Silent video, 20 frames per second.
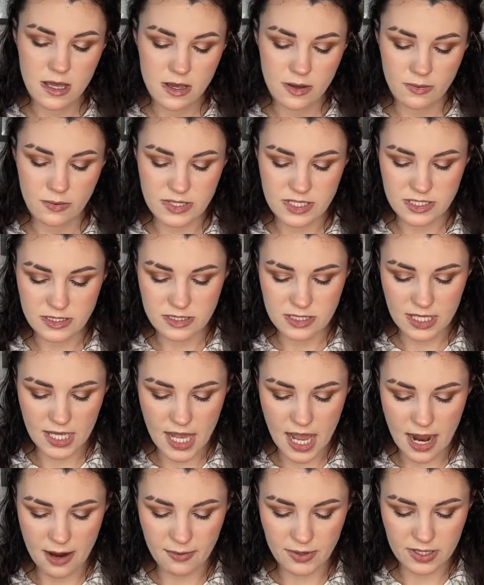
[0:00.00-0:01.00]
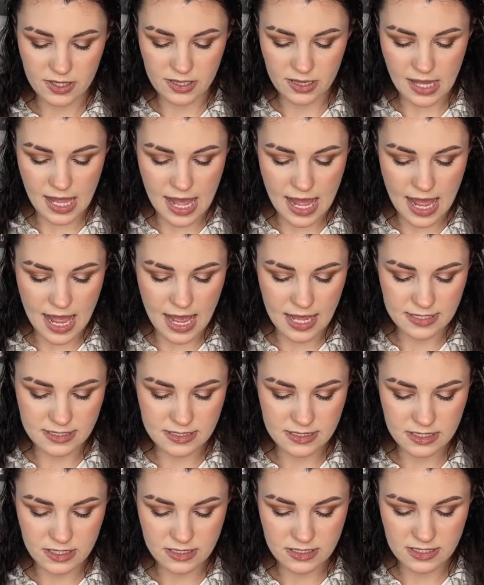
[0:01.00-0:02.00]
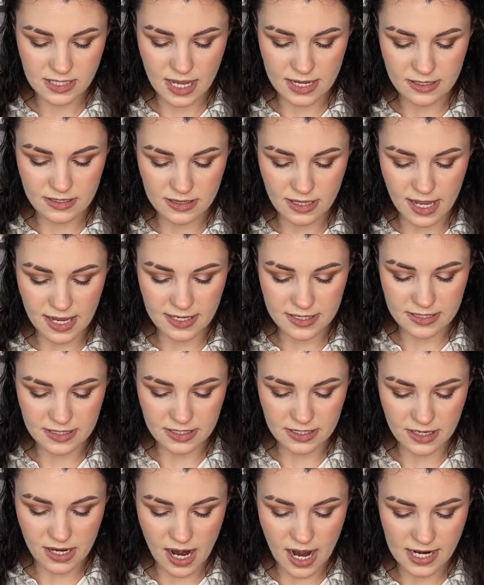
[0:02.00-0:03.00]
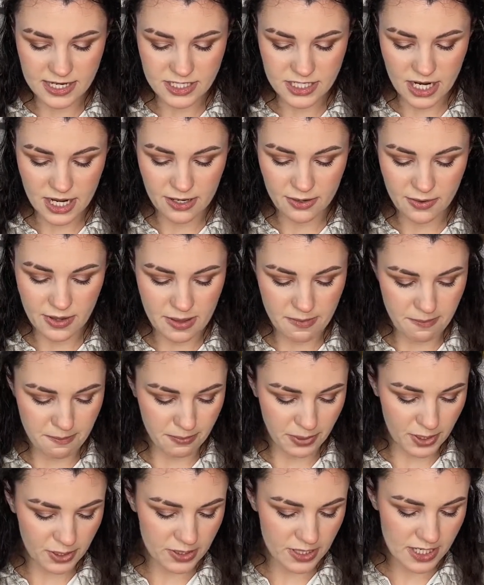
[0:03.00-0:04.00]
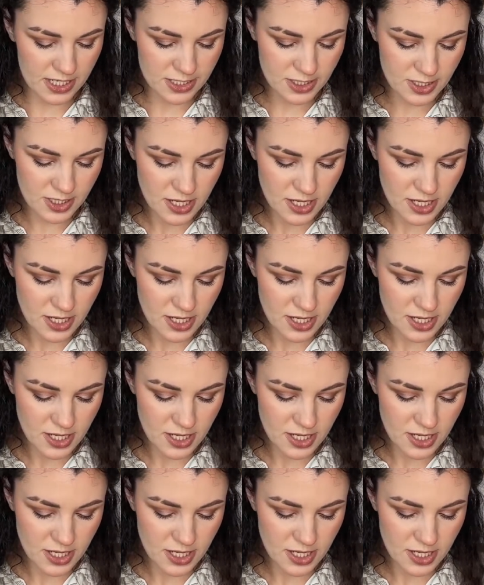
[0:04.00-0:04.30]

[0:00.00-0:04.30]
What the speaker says: which is the Hourglass Scatter Light Glitter Eyeshadow in Burnish.